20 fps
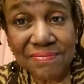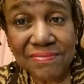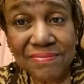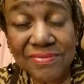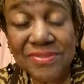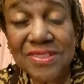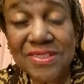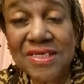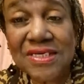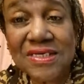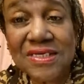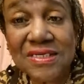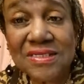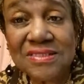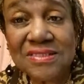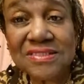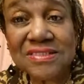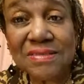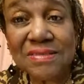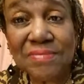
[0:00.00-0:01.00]
need
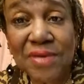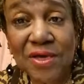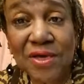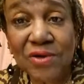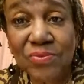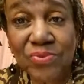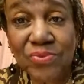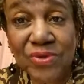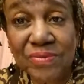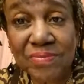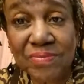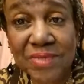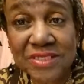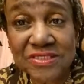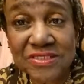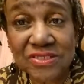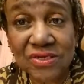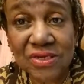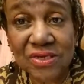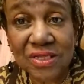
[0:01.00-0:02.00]
some help with
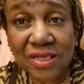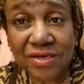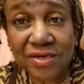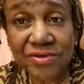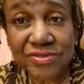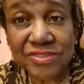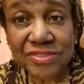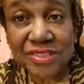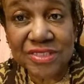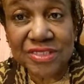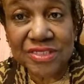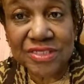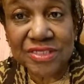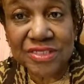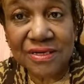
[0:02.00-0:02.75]
mental clarity.